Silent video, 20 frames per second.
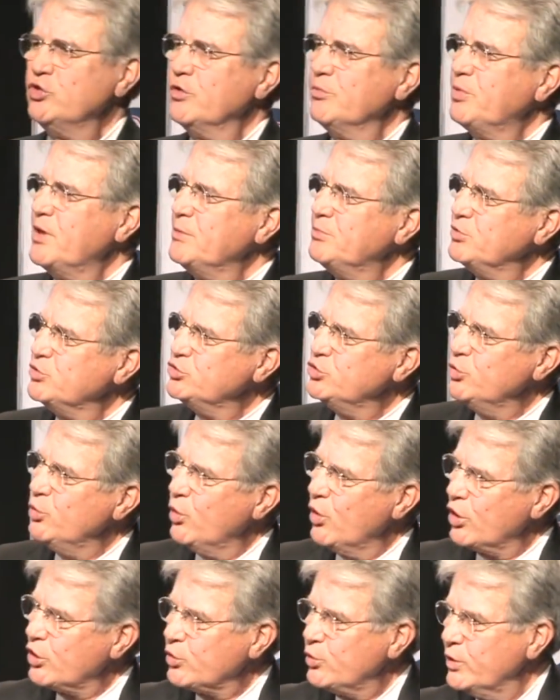to the people you
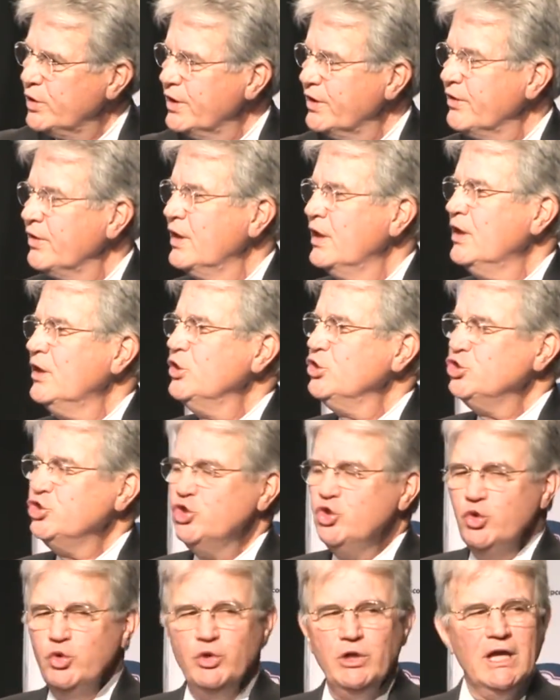work with,
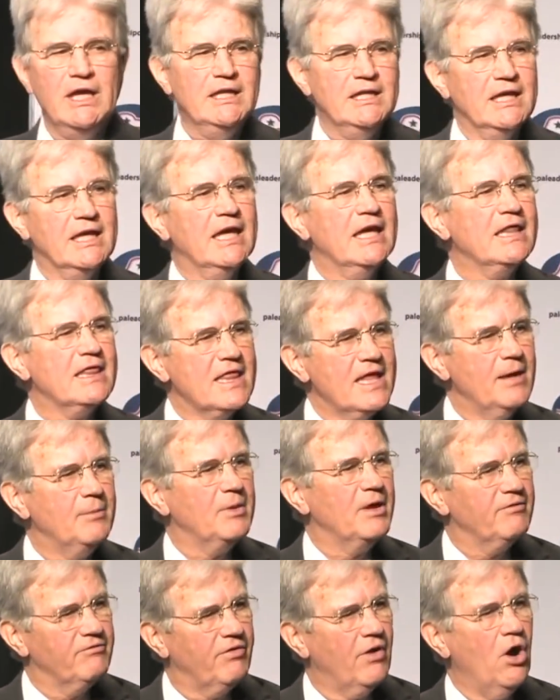you need to get
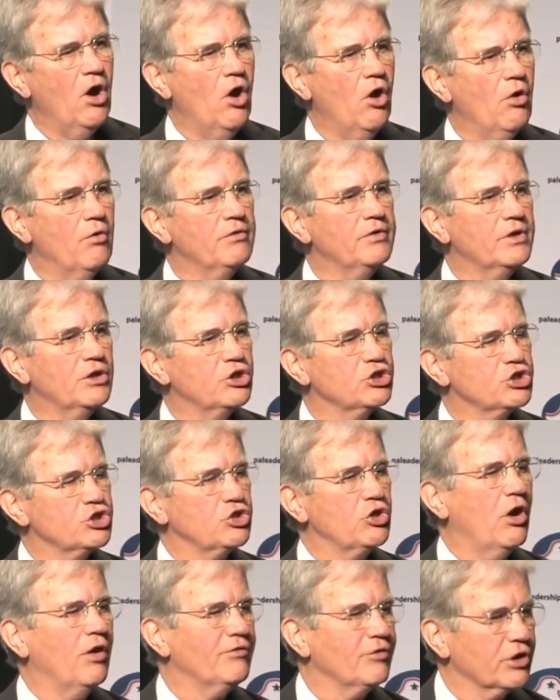them involved to
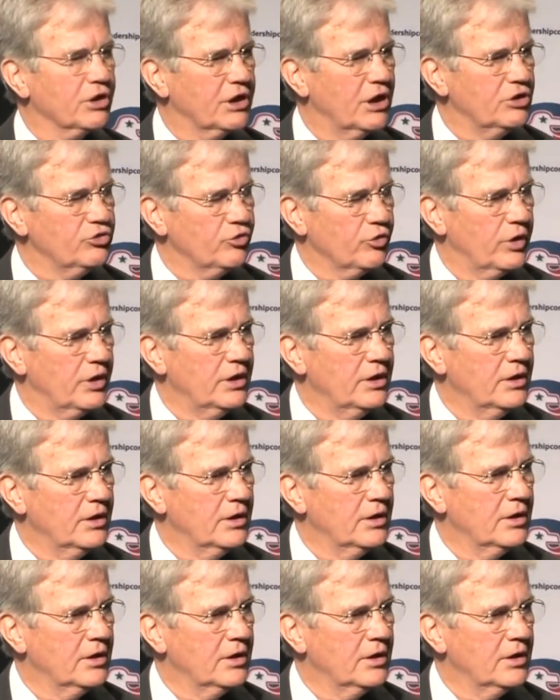solve our country.